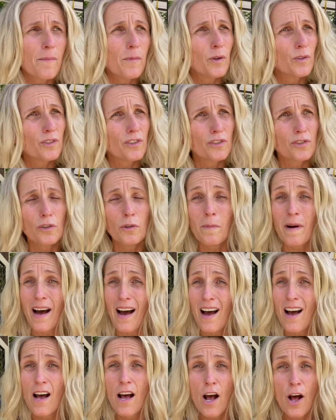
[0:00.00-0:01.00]

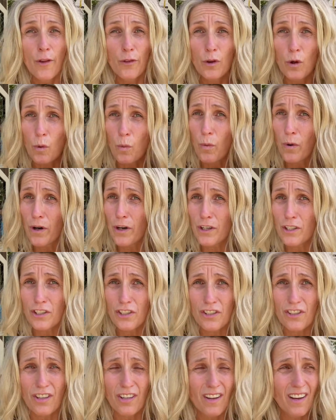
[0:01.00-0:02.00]
Montezuma, the
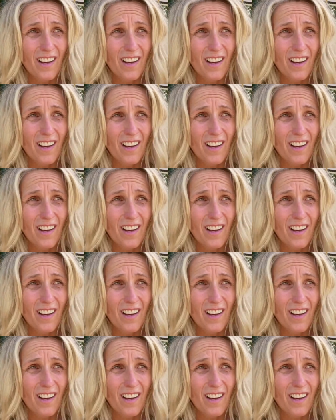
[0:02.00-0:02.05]
worst